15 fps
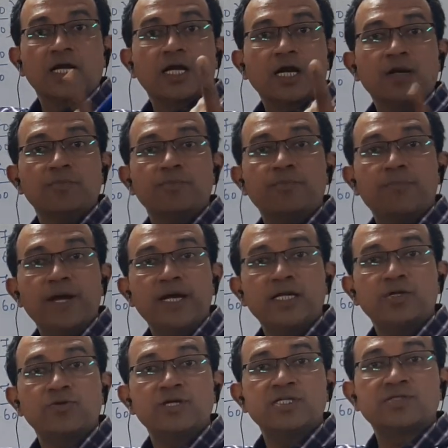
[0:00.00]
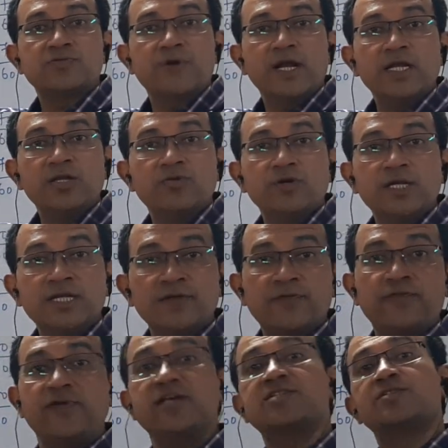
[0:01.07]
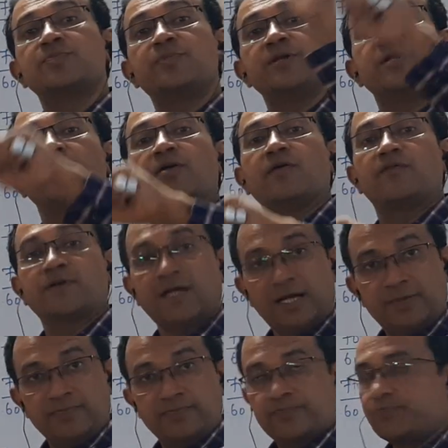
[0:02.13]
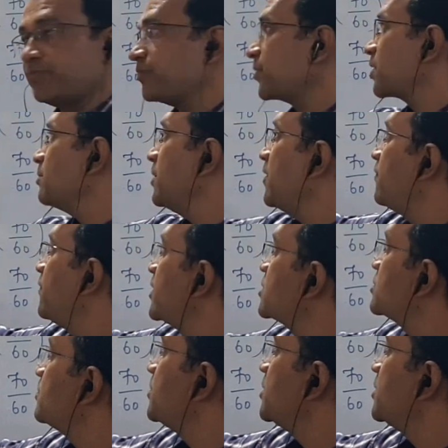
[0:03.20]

compared to its value in a fixed period of time. My fixed